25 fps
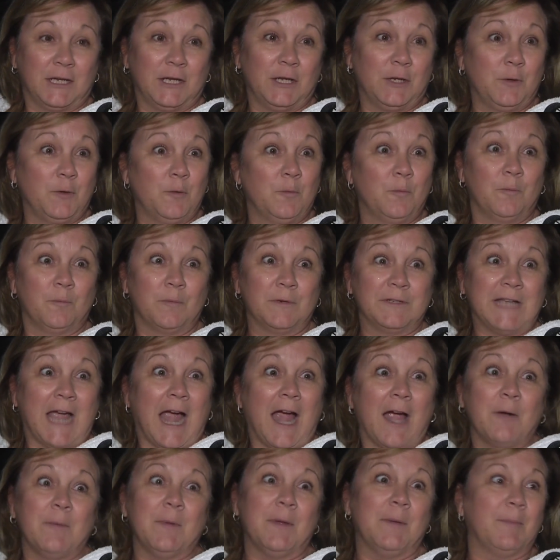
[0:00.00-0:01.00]
to
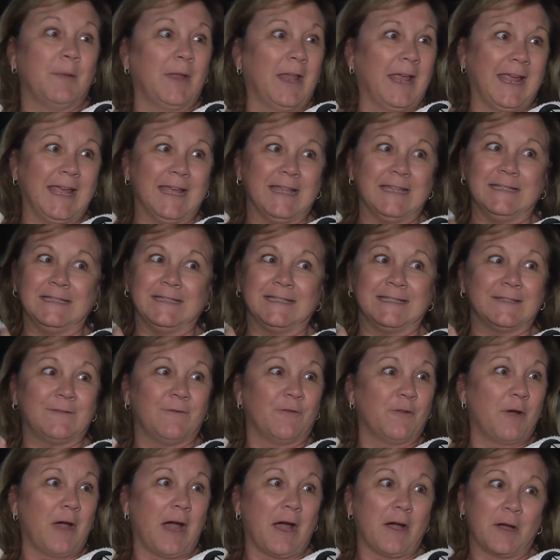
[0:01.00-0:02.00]
retirement plans
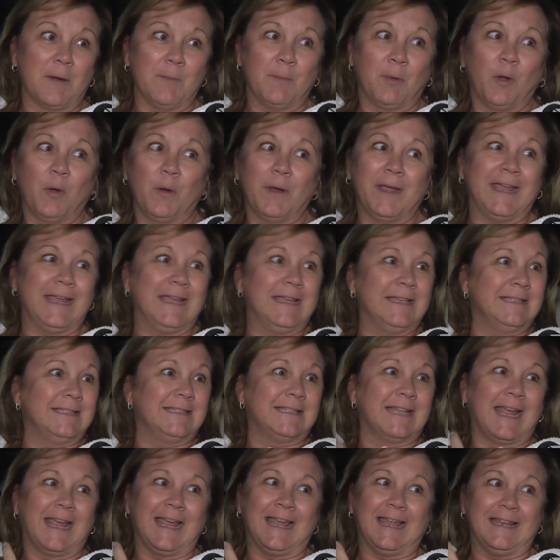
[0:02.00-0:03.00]
for our
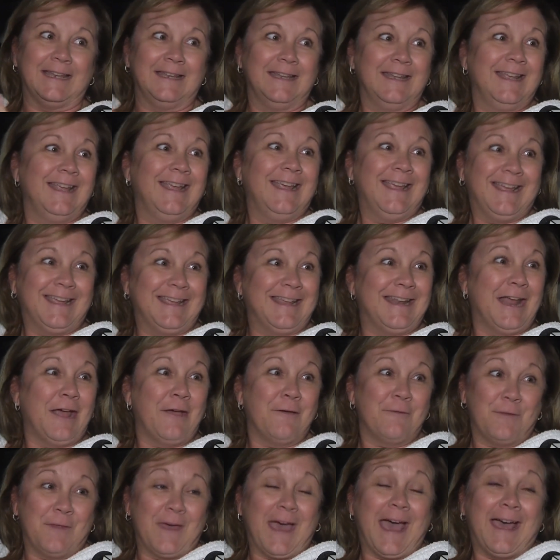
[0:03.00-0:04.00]
employees and, you
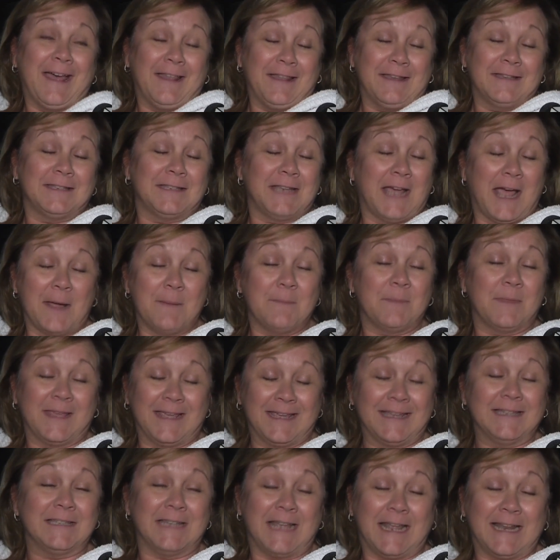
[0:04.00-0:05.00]
know, that type thing.